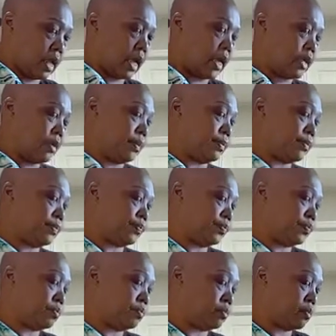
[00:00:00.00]
I do.
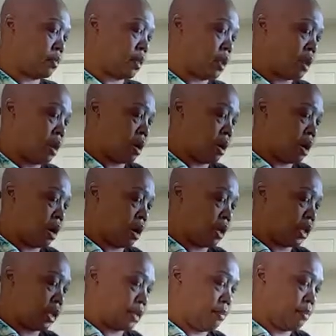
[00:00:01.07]

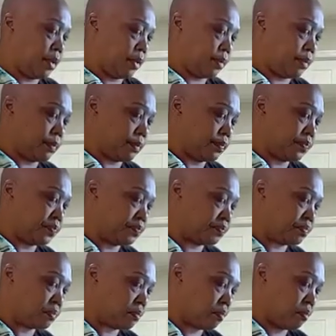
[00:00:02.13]
All of the milk
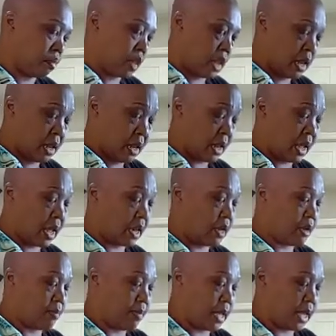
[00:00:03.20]
out of
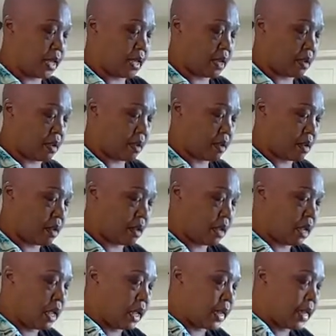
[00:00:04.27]
the bag.
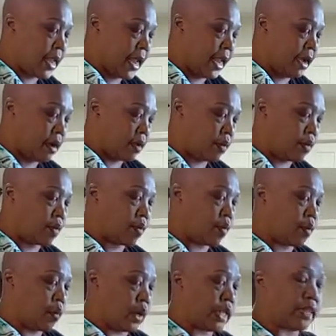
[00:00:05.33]
Now,
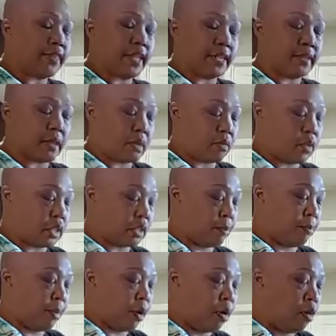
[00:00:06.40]
with the
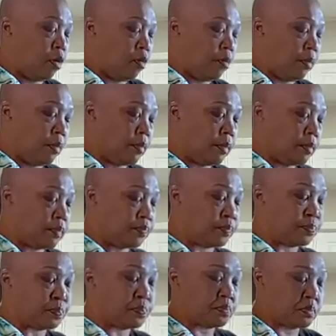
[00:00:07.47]
pulp
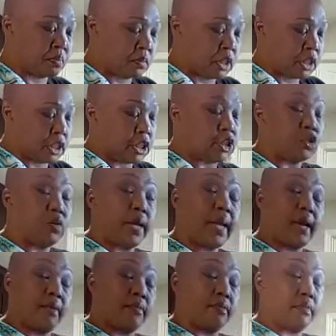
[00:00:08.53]
that you
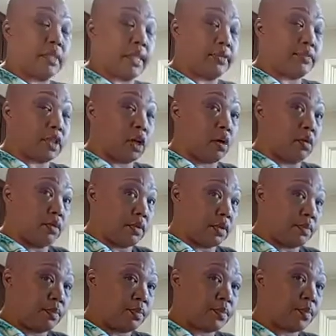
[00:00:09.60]
have left
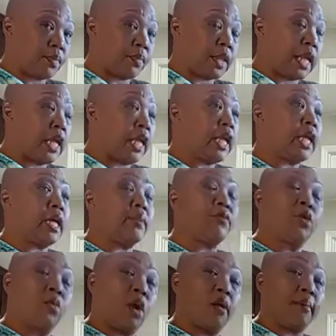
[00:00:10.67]
over,
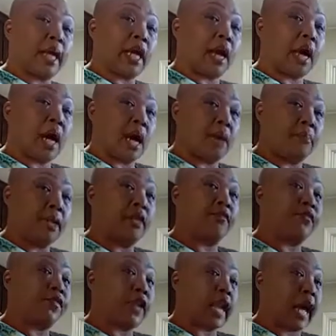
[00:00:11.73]
you want to make almond
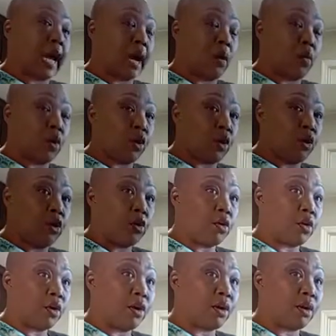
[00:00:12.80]
flour.
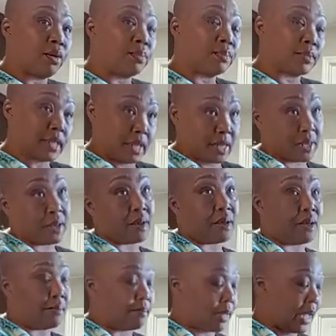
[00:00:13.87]

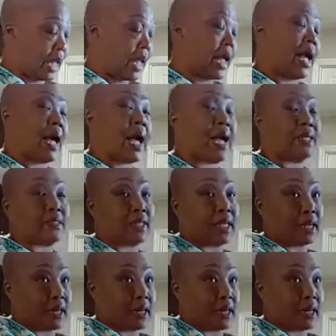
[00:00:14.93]
Yeah, I said